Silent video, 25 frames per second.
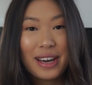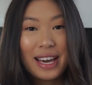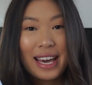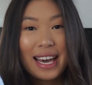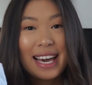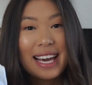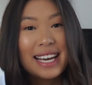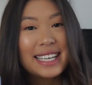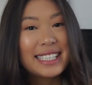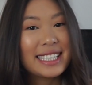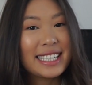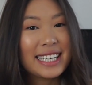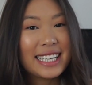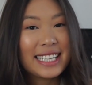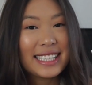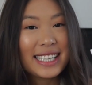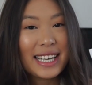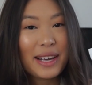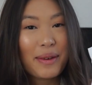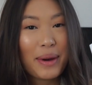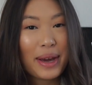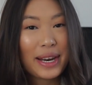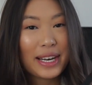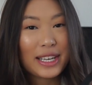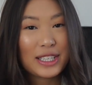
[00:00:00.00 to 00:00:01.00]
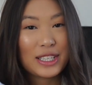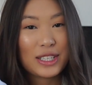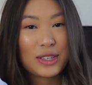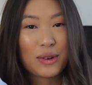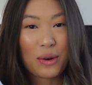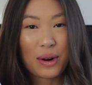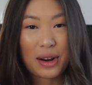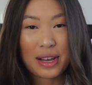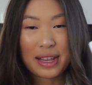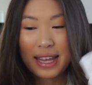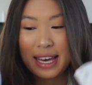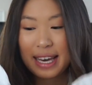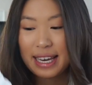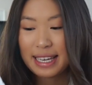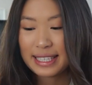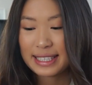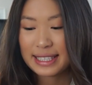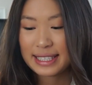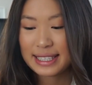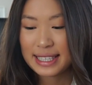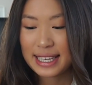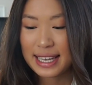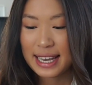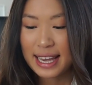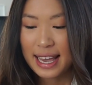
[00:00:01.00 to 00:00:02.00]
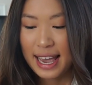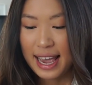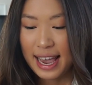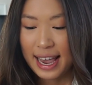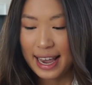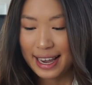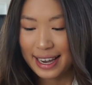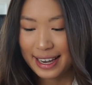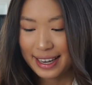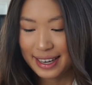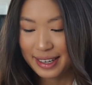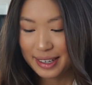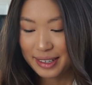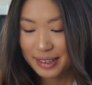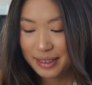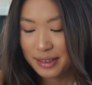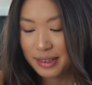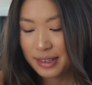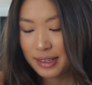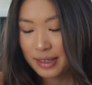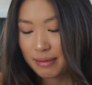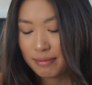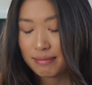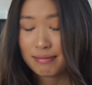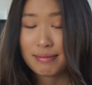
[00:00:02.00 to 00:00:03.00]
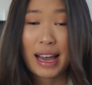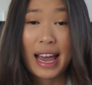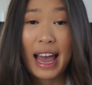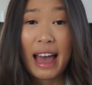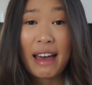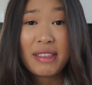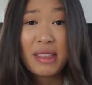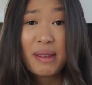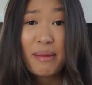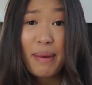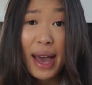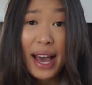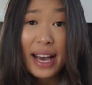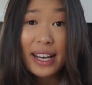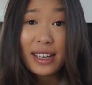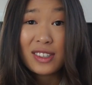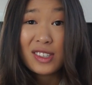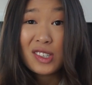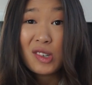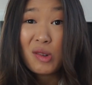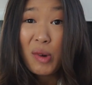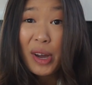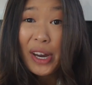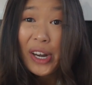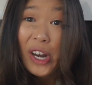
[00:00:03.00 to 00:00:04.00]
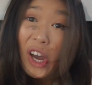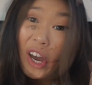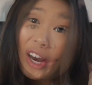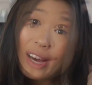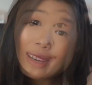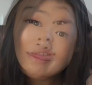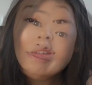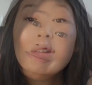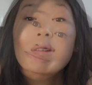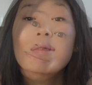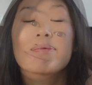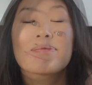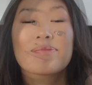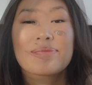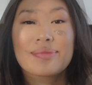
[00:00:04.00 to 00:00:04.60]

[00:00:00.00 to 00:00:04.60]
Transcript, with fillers: It's an easy way to store things, and I have the bag, so why not?